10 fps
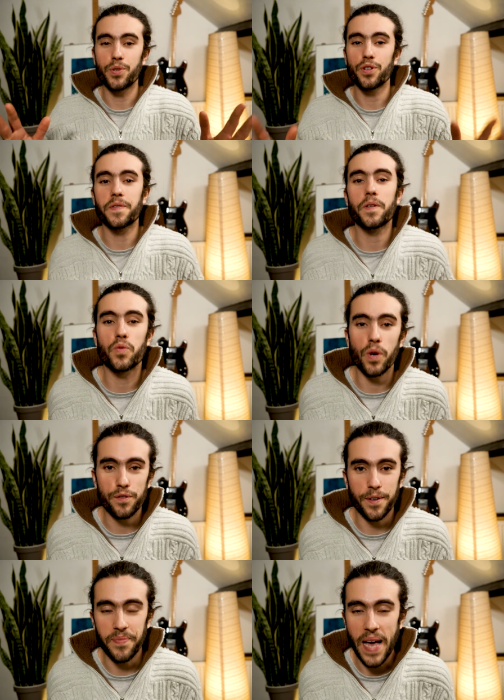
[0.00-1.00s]
beautiful quote
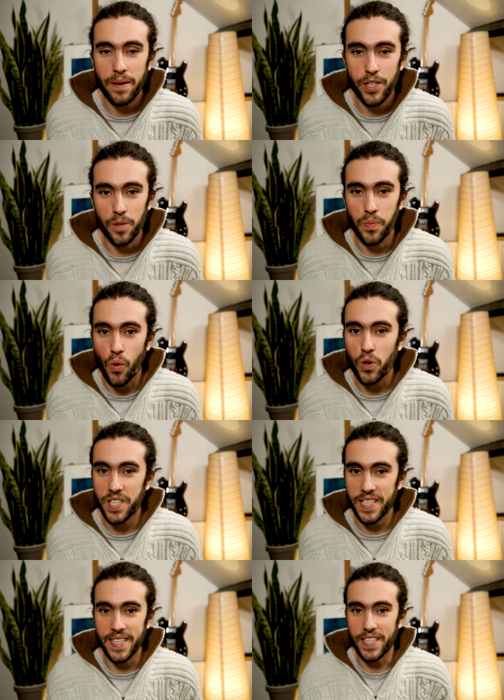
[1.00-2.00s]
from Daniel
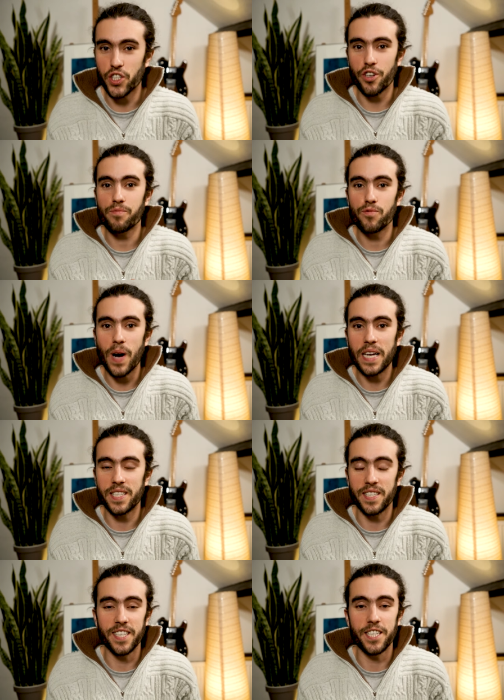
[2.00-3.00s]
Boorstin that
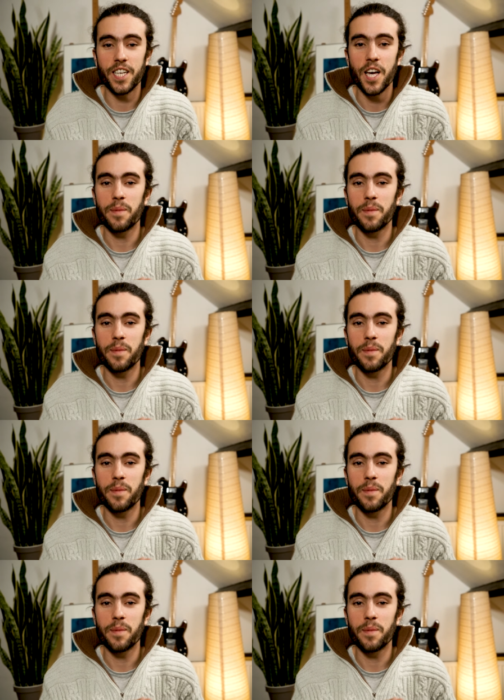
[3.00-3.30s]
summarizes this